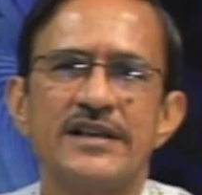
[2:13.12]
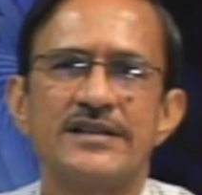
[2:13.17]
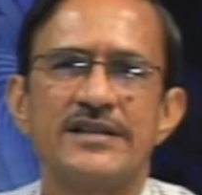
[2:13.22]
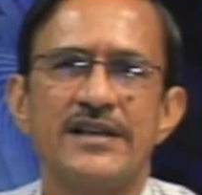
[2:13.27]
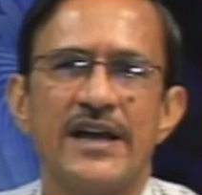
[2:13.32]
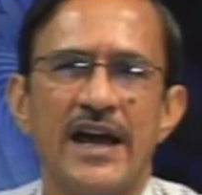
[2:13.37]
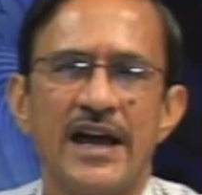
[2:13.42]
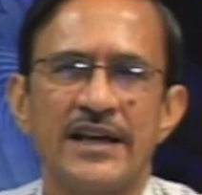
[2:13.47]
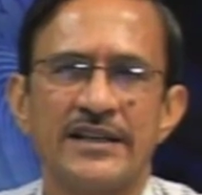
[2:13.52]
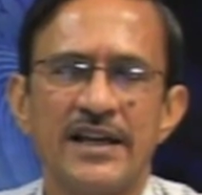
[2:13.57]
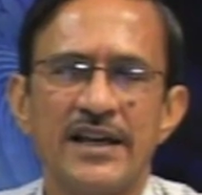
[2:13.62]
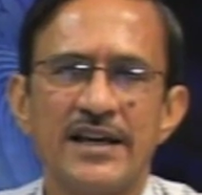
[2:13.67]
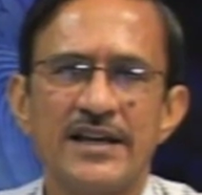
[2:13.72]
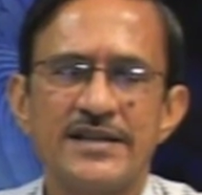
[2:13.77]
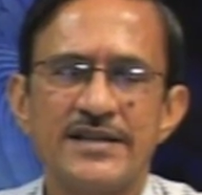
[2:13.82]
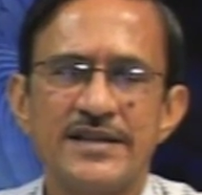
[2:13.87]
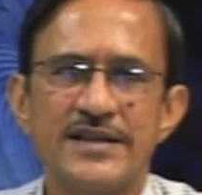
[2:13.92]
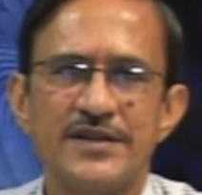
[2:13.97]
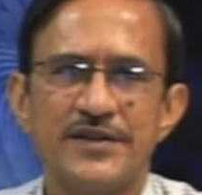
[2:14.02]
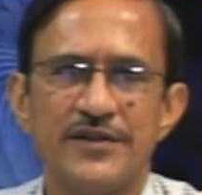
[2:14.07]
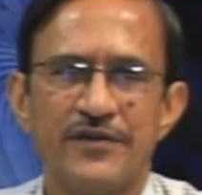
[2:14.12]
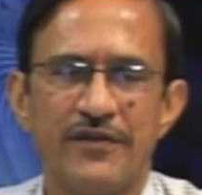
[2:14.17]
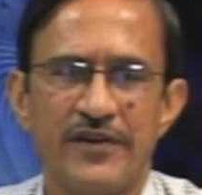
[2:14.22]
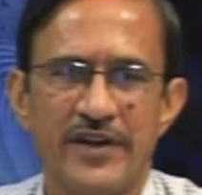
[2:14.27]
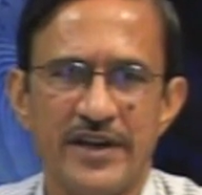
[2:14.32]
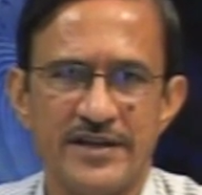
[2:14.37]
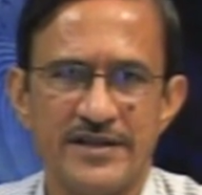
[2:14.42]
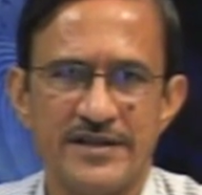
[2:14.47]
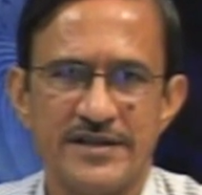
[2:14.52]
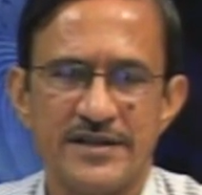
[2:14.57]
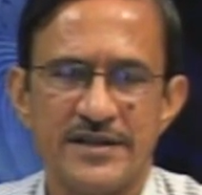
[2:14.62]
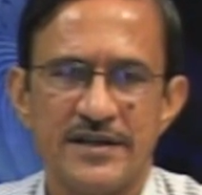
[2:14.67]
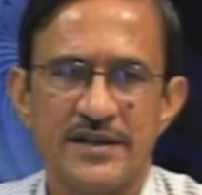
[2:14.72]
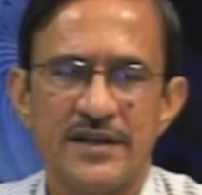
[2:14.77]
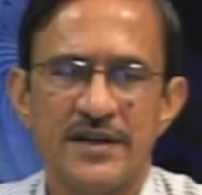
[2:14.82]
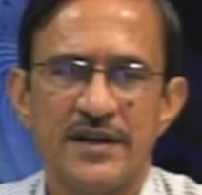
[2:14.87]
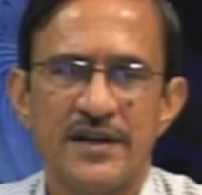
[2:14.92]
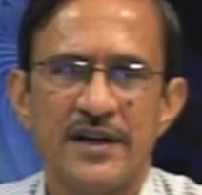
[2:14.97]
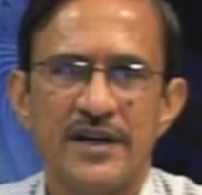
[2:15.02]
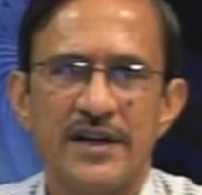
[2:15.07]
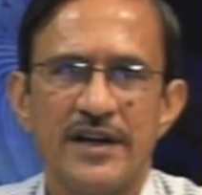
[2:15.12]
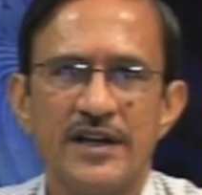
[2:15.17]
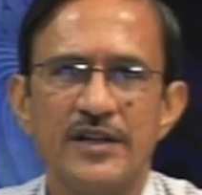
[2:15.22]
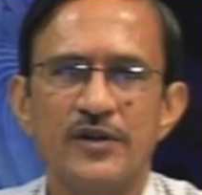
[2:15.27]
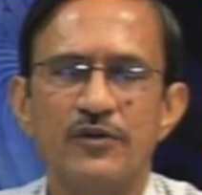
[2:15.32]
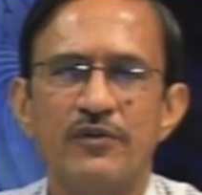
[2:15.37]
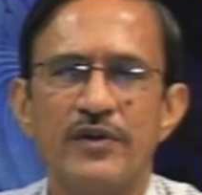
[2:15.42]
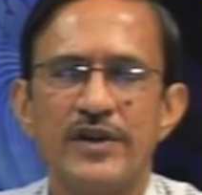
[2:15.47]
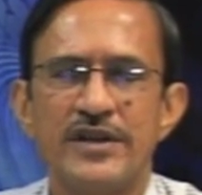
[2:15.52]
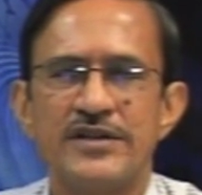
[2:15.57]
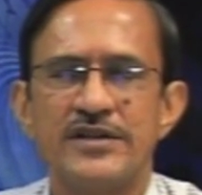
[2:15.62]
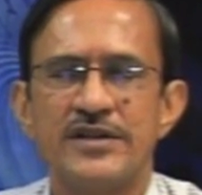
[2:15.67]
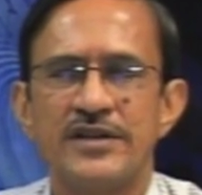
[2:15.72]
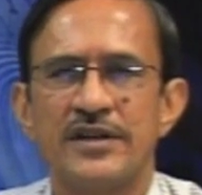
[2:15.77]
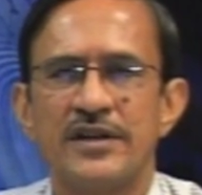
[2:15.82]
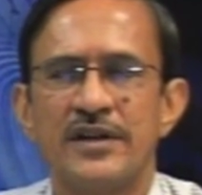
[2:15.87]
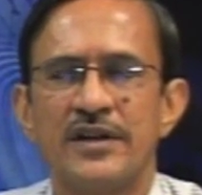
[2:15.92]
the analysis phase, in which